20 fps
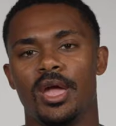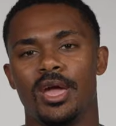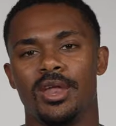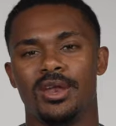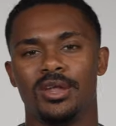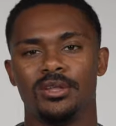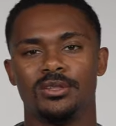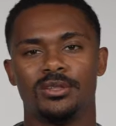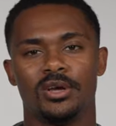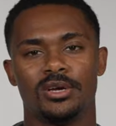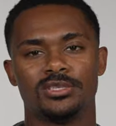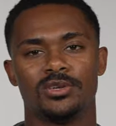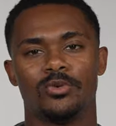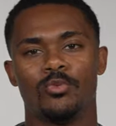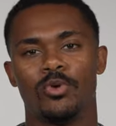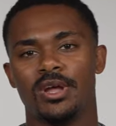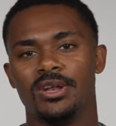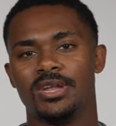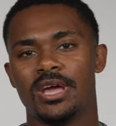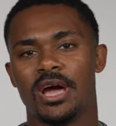and it doesn't
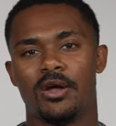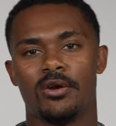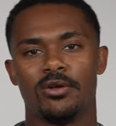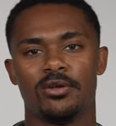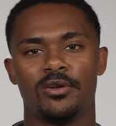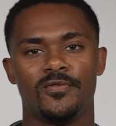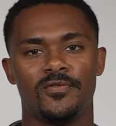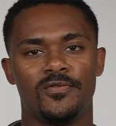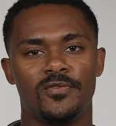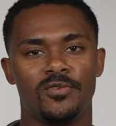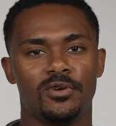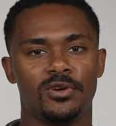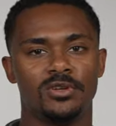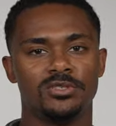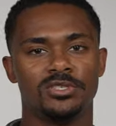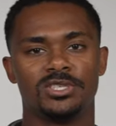weigh down on your foot,